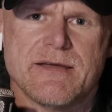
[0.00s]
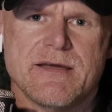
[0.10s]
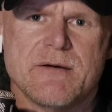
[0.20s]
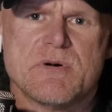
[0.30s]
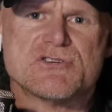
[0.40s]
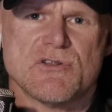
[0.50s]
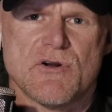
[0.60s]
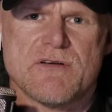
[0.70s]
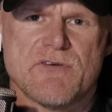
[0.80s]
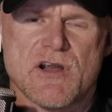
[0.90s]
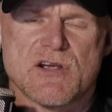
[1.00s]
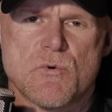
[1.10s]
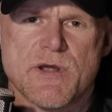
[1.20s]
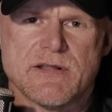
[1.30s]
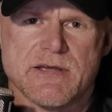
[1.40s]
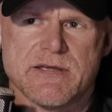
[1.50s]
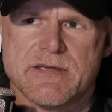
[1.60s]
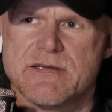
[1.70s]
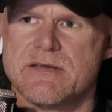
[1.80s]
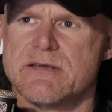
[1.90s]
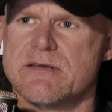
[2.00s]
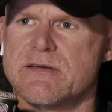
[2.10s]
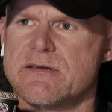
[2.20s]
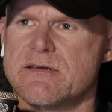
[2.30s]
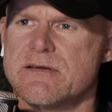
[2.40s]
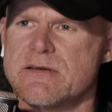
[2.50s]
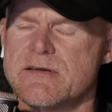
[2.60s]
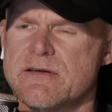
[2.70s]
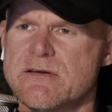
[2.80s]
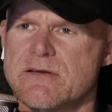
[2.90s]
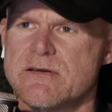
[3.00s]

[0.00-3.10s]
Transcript: but you learn it very quickly. Oh,